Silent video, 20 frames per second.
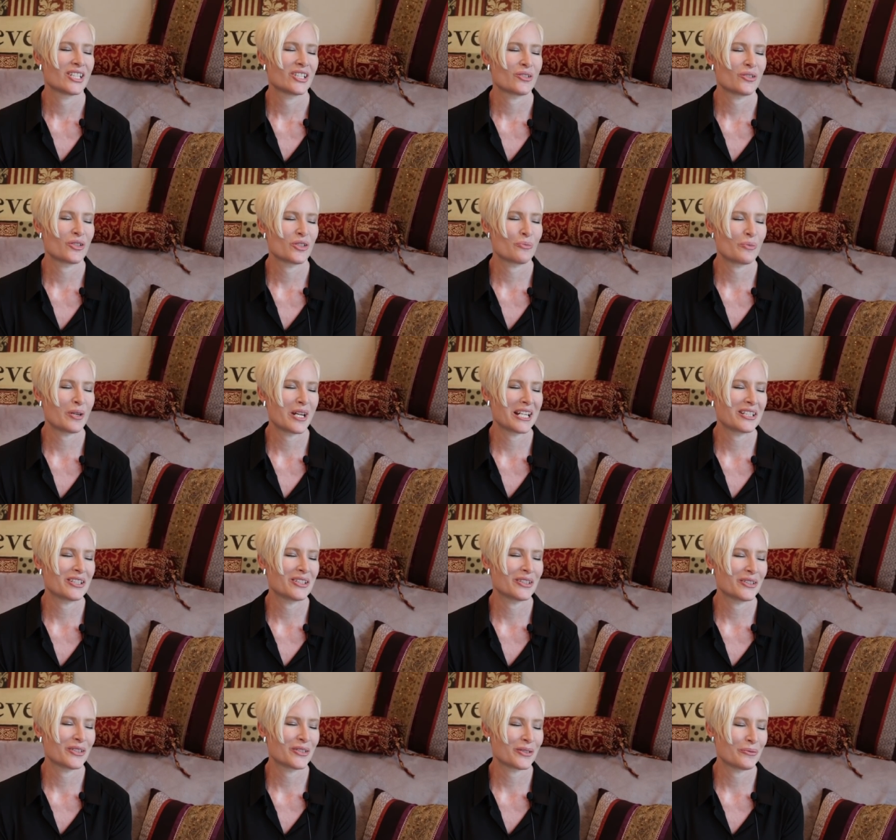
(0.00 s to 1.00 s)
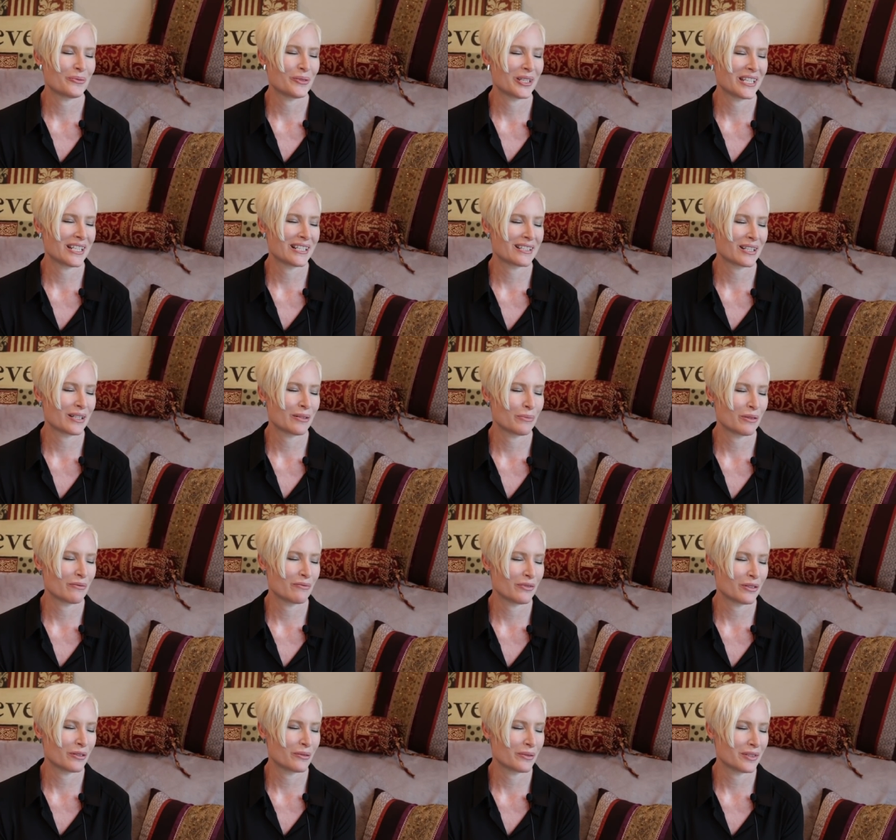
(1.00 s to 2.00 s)
George Michael is the one that's coming
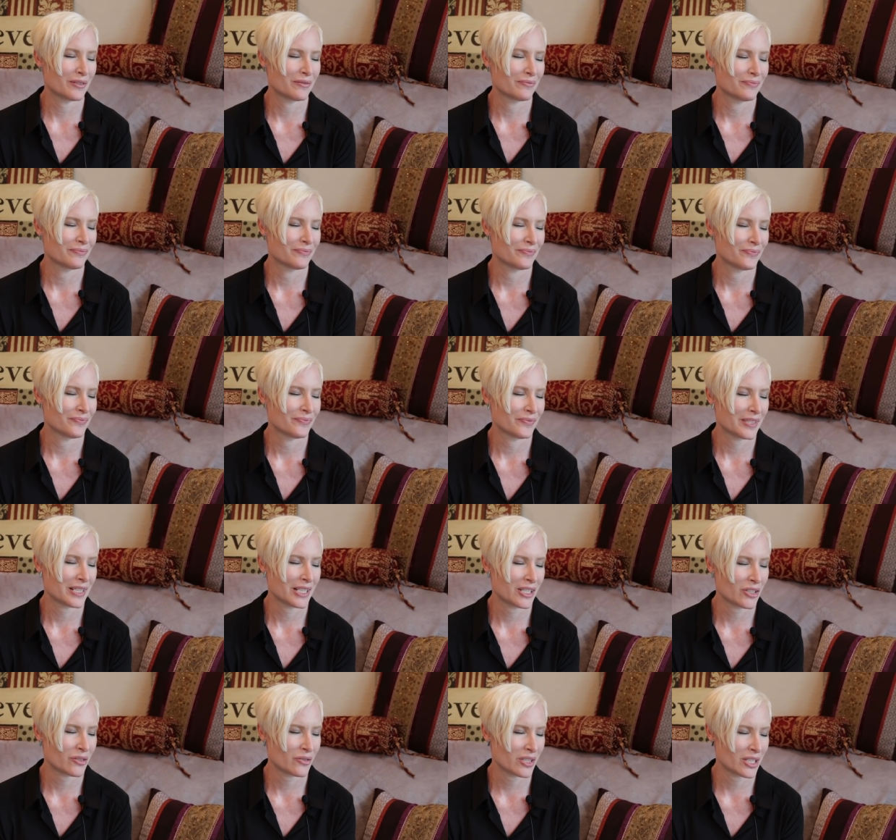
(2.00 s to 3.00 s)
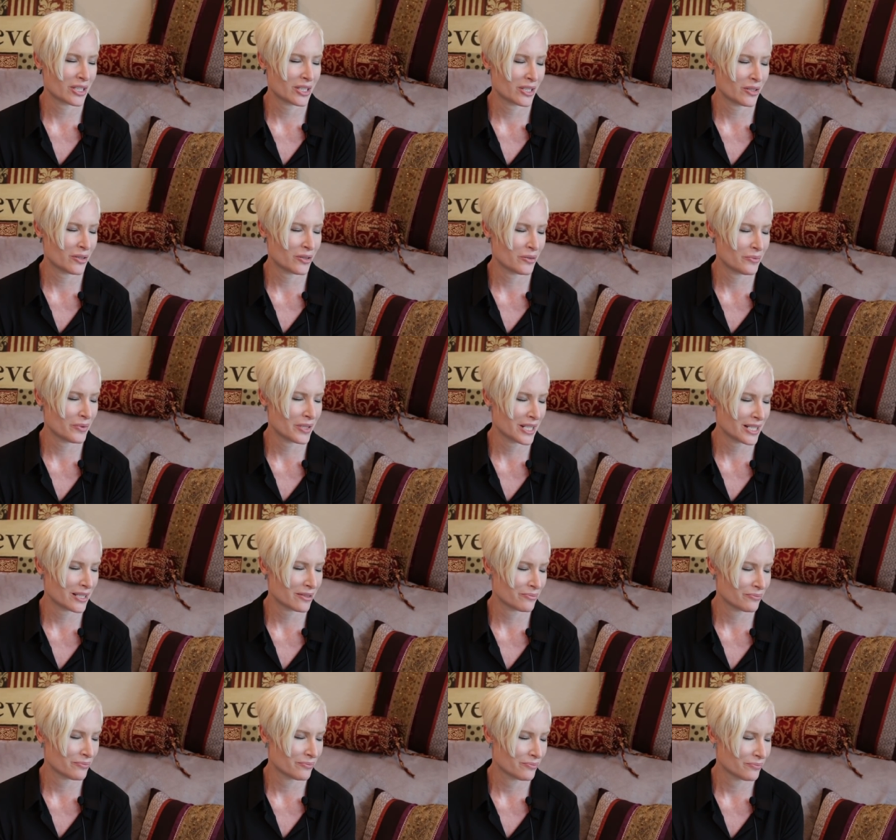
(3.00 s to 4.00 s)
forward. He's dressed in all white.